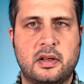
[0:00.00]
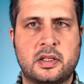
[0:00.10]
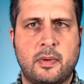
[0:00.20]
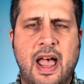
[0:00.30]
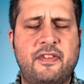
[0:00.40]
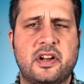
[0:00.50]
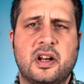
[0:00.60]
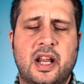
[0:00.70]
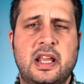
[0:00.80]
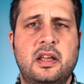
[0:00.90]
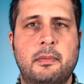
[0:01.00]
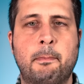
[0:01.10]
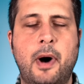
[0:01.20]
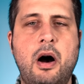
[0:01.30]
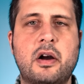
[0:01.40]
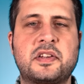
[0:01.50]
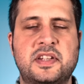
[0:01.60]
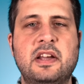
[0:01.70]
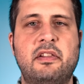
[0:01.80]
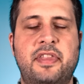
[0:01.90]
So evidently, Mark
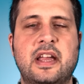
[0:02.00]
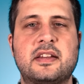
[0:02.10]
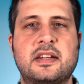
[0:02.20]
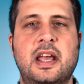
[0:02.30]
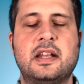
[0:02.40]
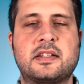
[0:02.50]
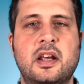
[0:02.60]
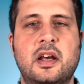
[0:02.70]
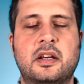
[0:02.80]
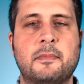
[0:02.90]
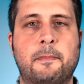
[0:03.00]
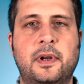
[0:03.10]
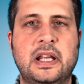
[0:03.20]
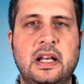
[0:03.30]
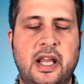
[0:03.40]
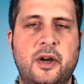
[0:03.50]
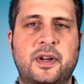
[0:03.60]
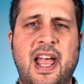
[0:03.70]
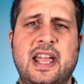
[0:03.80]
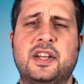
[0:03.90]
Steele thinks it's completely
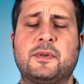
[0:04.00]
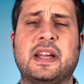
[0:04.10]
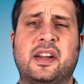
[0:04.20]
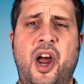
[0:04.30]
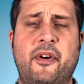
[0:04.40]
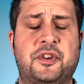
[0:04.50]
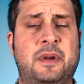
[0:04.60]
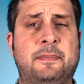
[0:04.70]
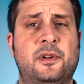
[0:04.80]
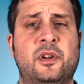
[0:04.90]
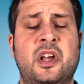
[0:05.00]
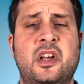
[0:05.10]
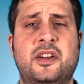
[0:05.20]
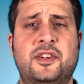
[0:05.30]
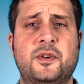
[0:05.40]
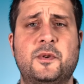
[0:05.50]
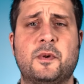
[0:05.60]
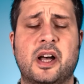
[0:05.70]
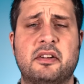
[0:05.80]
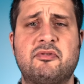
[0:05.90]
okay to encourage people
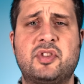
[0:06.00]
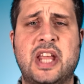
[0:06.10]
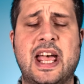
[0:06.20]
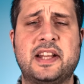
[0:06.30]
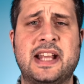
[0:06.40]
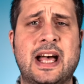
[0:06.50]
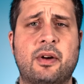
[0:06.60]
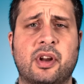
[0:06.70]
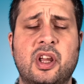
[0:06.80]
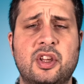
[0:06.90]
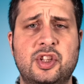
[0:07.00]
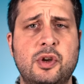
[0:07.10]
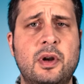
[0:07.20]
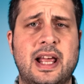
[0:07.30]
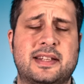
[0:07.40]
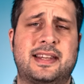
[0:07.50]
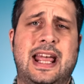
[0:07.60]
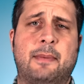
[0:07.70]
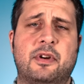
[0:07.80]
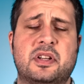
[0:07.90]
to tear down ULEZ
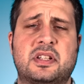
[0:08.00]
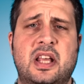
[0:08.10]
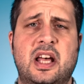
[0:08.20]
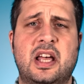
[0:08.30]
cameras.